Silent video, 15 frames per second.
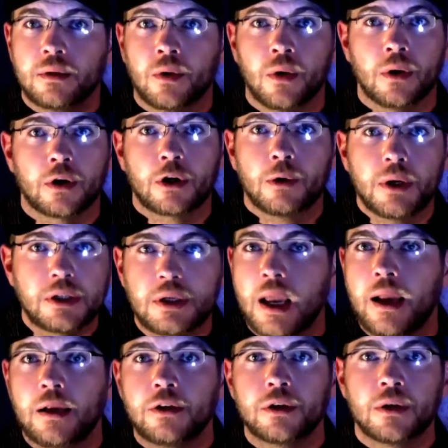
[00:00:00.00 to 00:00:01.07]
or Chris
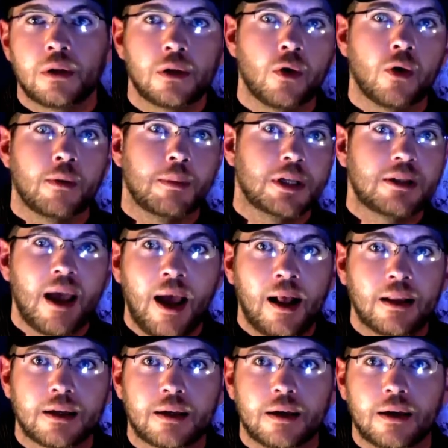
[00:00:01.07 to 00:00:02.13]
Angel or
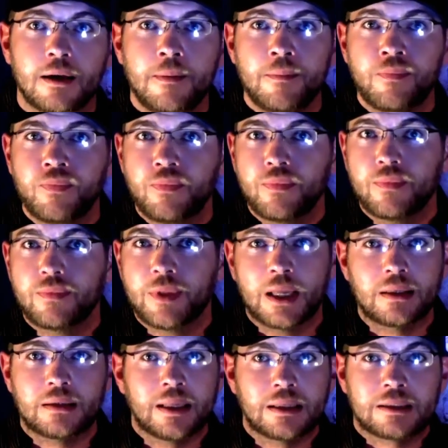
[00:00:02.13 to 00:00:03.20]
Metallica,
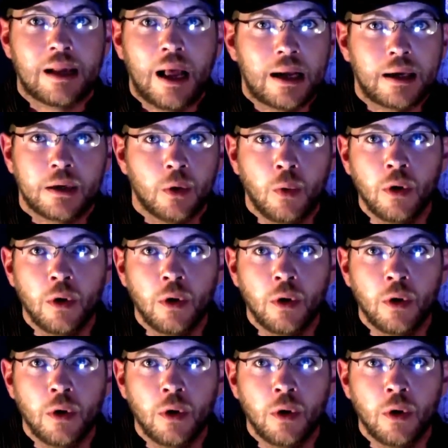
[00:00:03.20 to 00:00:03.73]
that's not going to